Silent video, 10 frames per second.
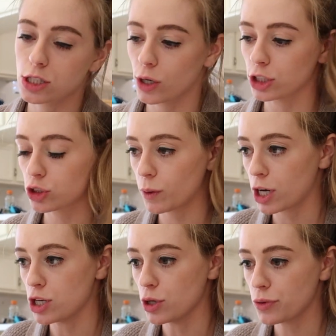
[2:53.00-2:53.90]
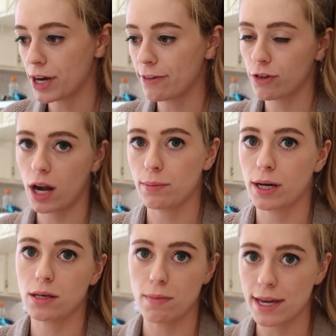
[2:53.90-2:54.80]
So I just want to note that for
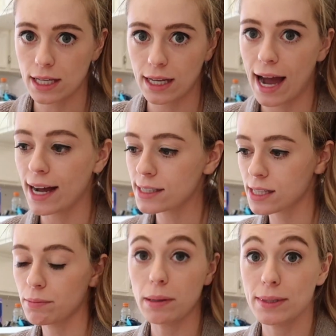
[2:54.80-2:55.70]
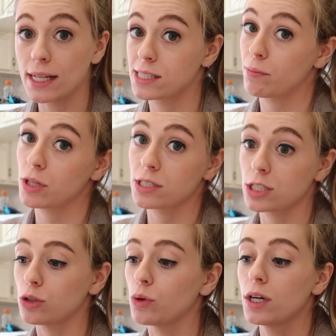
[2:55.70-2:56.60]
anybody making ads, that maybe that's something
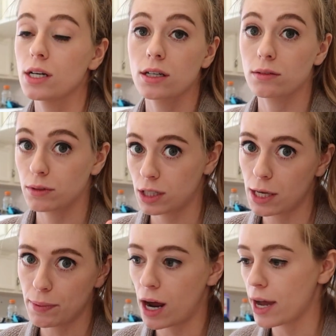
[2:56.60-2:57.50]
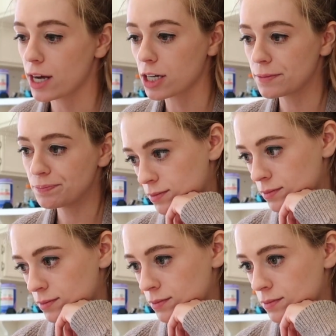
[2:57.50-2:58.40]
to keep an eye on.
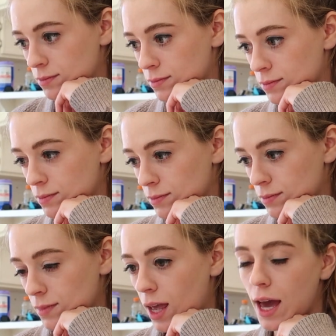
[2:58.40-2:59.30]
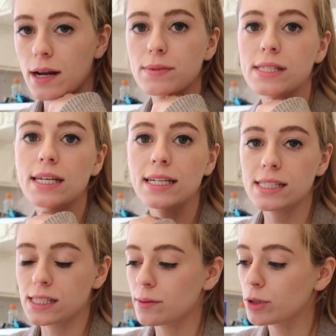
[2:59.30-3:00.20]
And I'm seeing
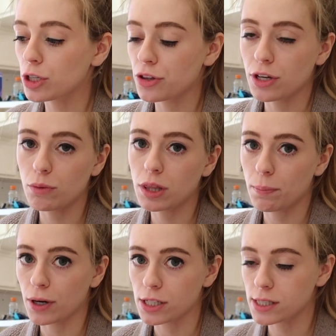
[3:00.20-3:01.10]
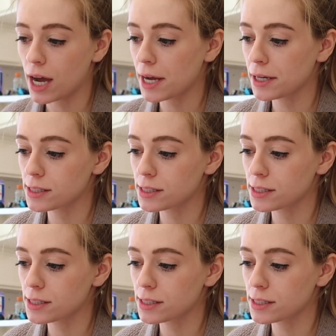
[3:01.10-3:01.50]
a similar thing with the Birds Eye